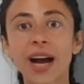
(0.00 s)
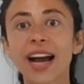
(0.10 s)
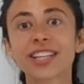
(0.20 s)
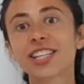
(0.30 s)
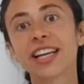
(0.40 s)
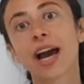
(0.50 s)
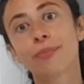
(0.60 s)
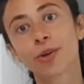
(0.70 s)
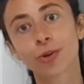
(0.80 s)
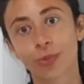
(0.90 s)
actually, I'm
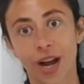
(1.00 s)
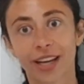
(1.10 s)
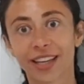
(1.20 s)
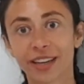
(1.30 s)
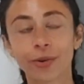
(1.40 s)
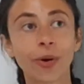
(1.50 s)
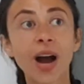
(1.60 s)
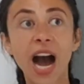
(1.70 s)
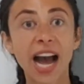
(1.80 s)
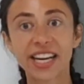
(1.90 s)
not working, or
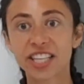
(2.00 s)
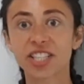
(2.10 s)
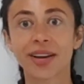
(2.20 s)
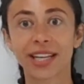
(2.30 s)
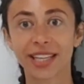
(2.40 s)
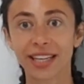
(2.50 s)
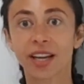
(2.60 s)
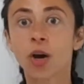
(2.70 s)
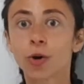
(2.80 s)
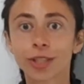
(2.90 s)
I didn't do anything,
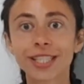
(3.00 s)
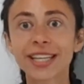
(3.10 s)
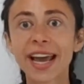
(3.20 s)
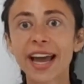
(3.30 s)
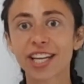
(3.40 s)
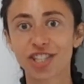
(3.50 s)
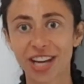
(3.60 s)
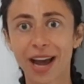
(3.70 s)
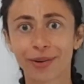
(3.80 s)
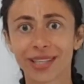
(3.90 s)
or today I
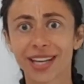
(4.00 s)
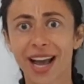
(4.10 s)
showered.